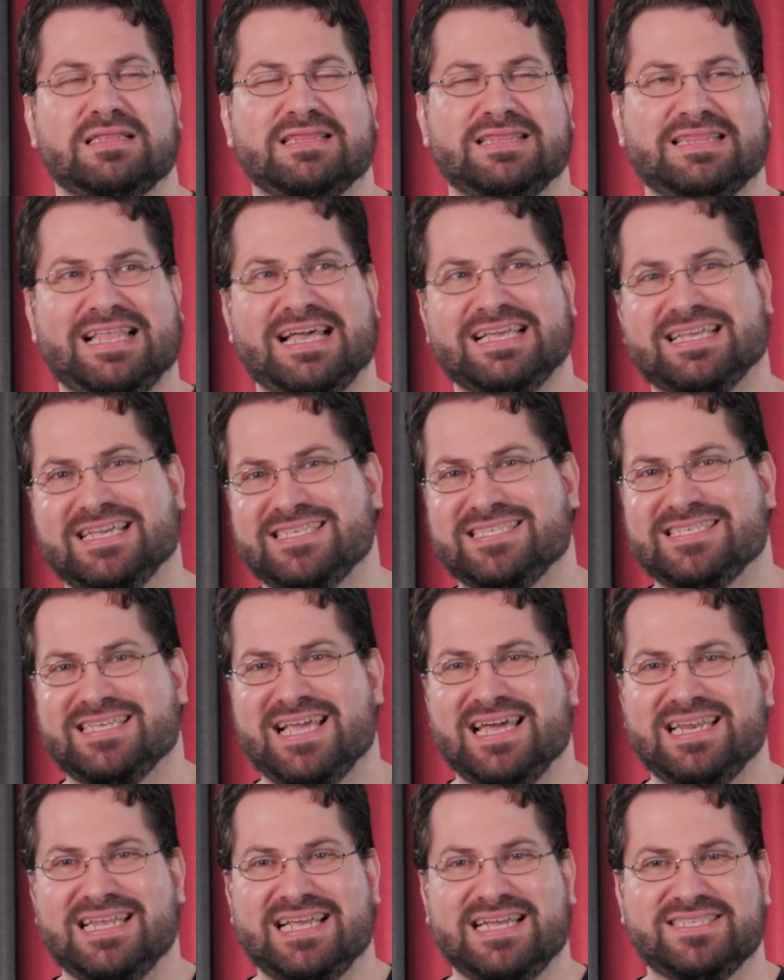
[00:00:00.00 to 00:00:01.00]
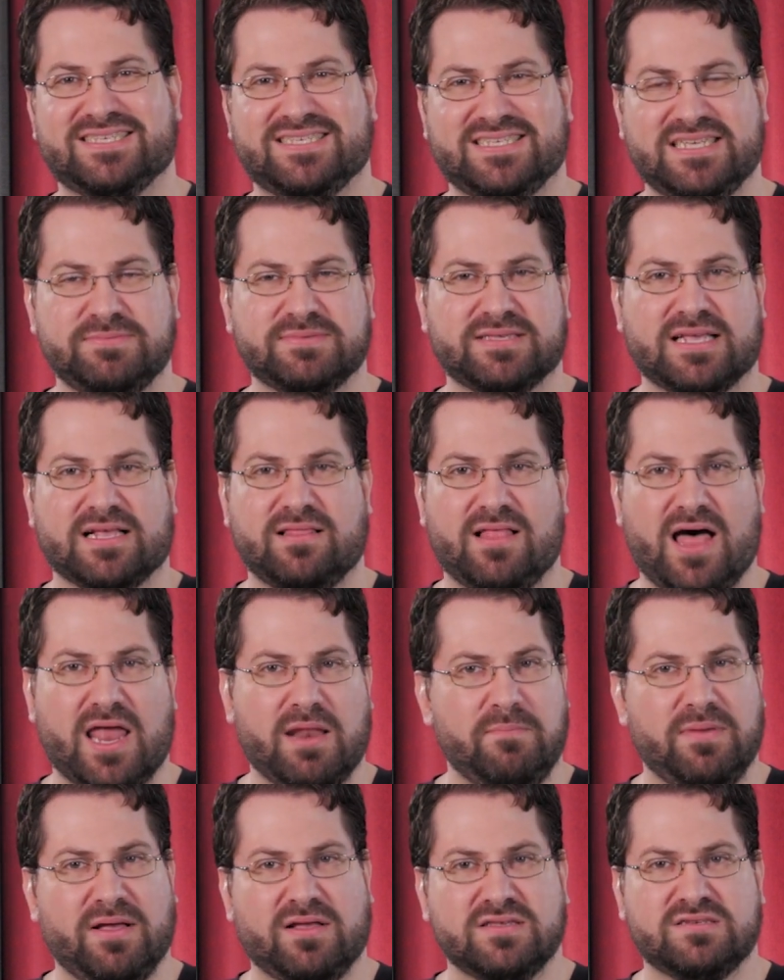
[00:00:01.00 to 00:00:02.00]
Like I said, it seems like a
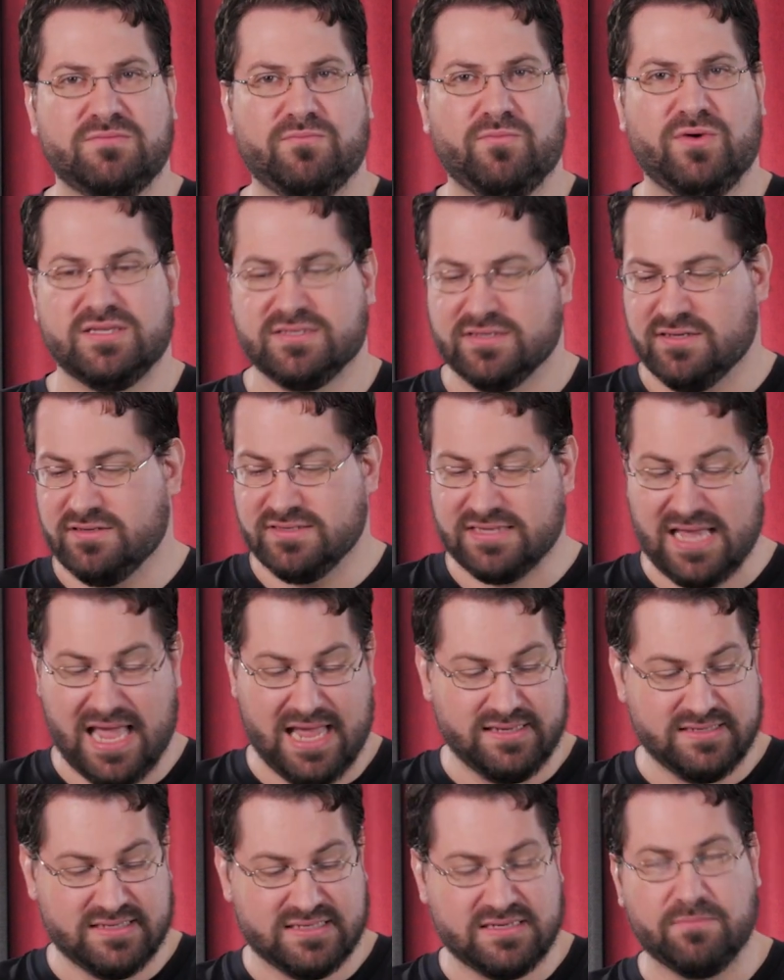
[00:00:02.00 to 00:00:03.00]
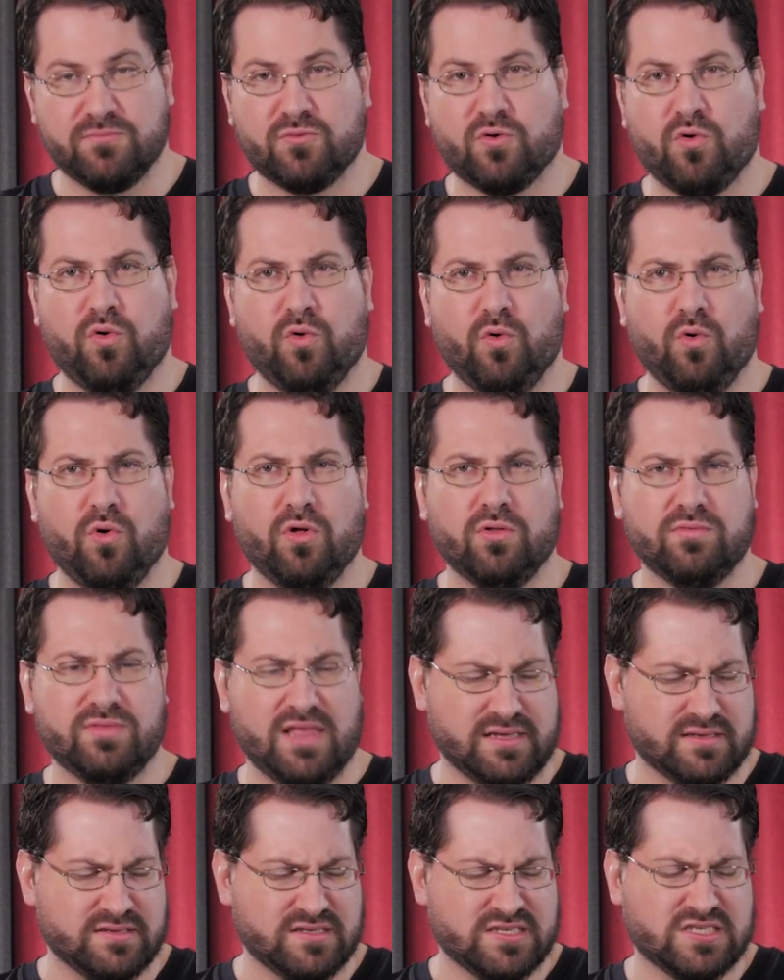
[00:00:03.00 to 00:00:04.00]
lot of bells and whistles and some cool,
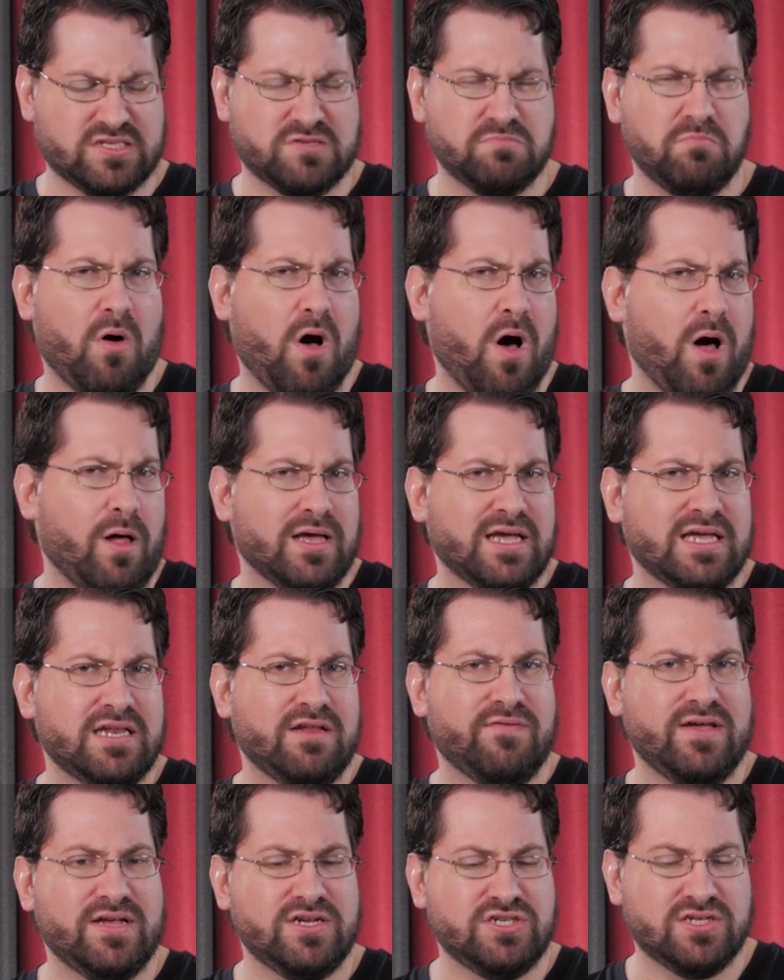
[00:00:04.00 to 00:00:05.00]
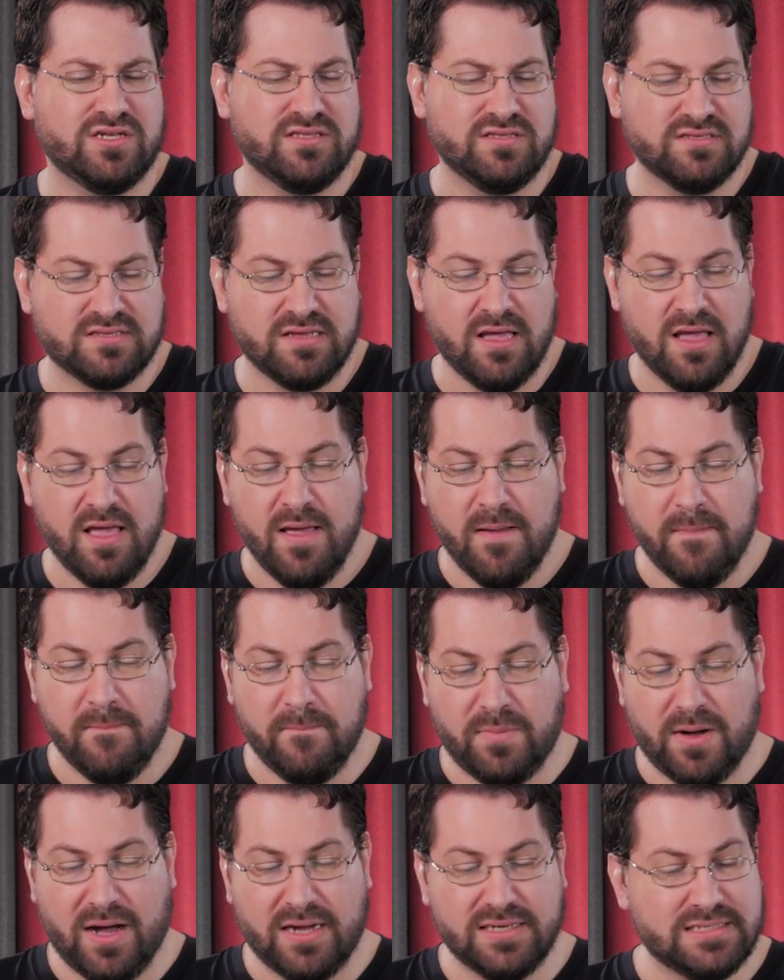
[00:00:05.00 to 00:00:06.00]
like, small innovations,
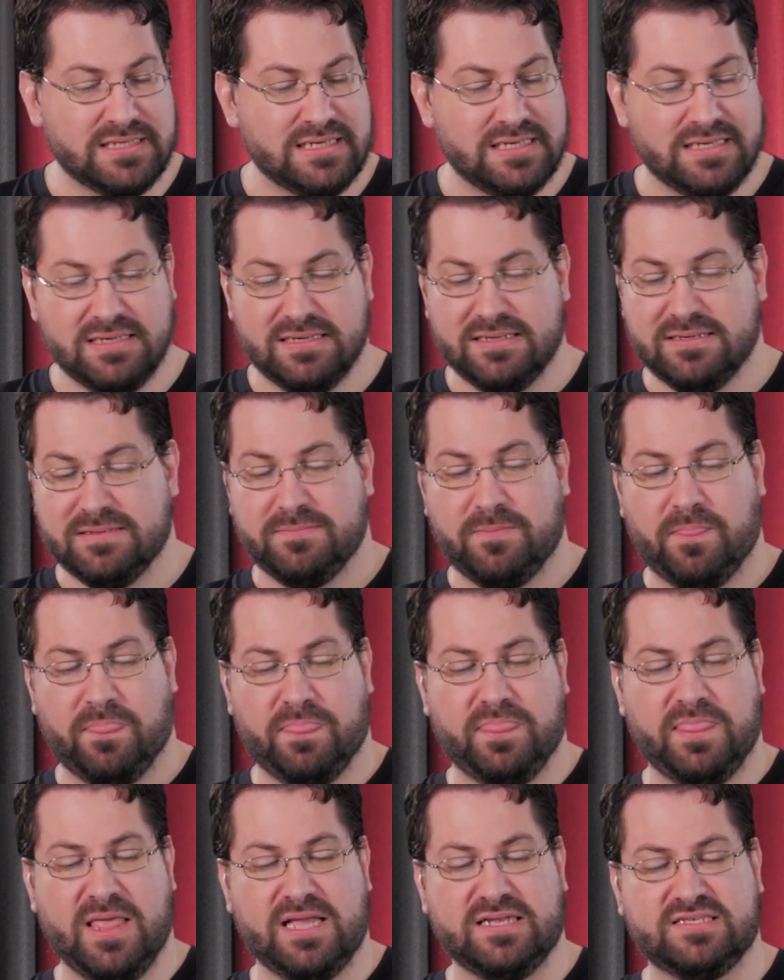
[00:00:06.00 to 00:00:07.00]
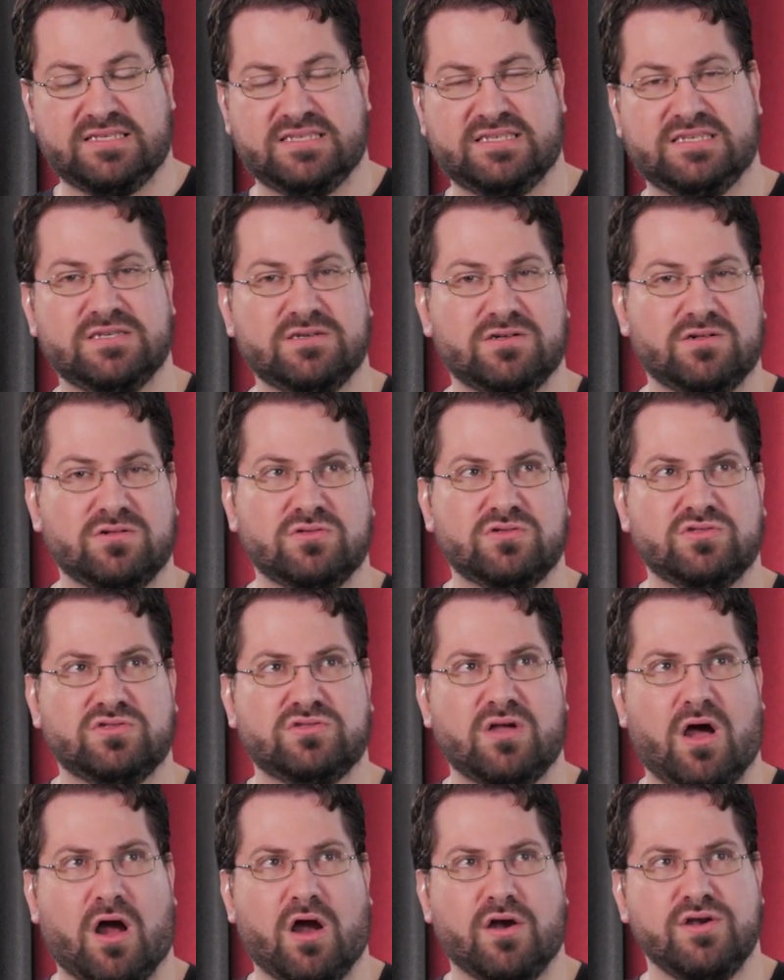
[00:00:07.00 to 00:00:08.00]
but they
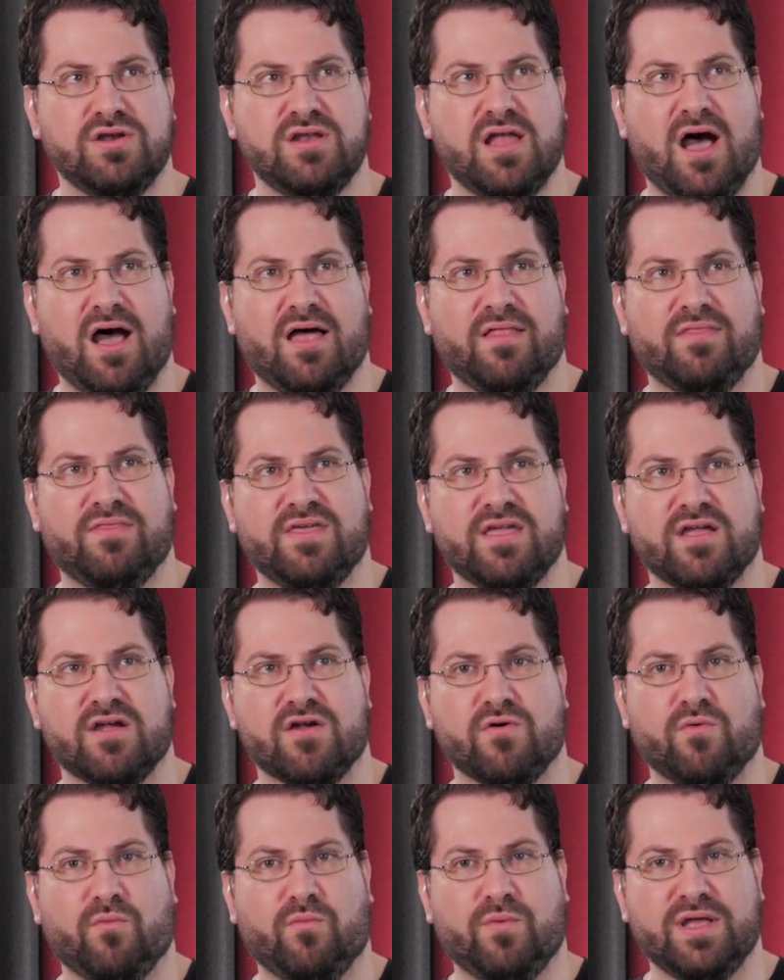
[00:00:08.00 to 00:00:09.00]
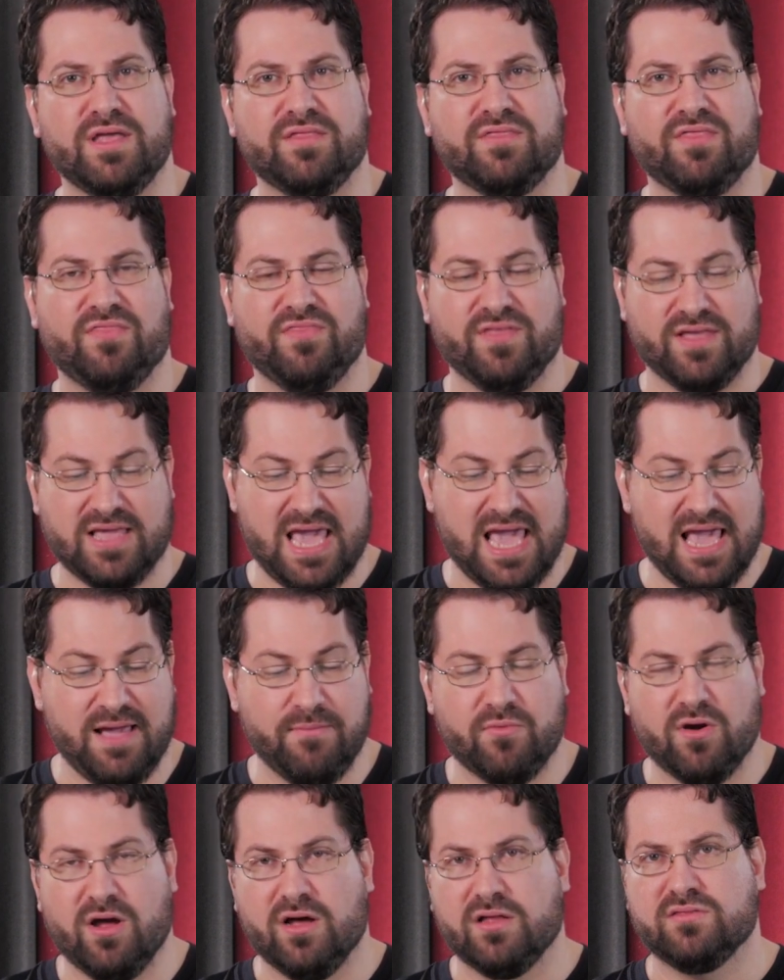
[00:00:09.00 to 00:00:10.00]
still are not there with the
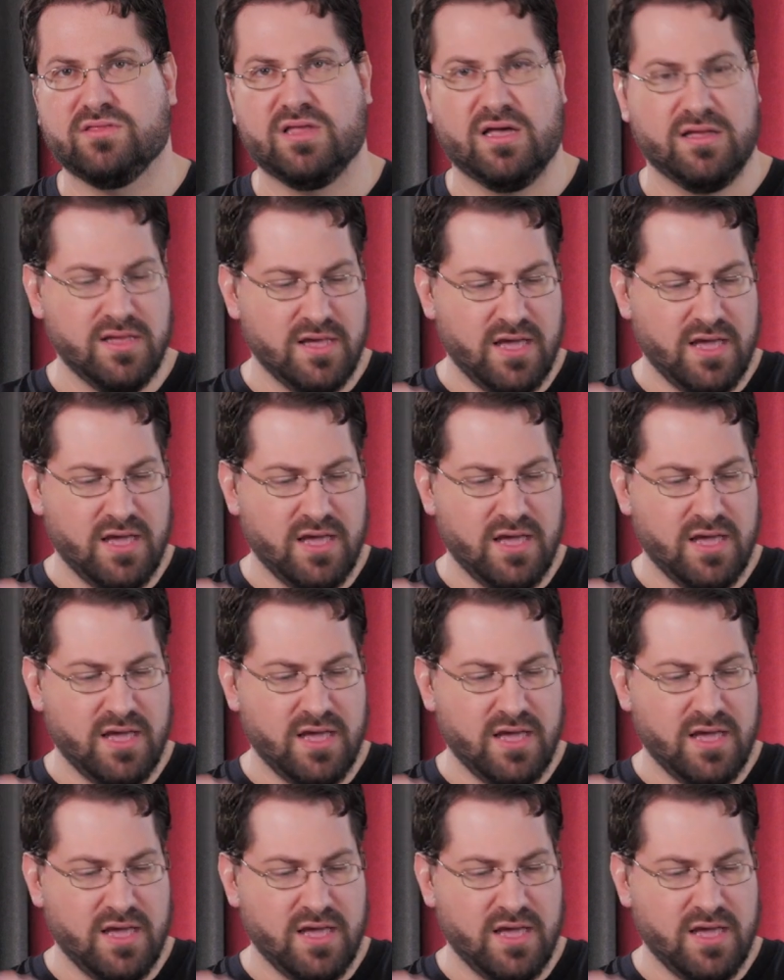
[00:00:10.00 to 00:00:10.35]
camera.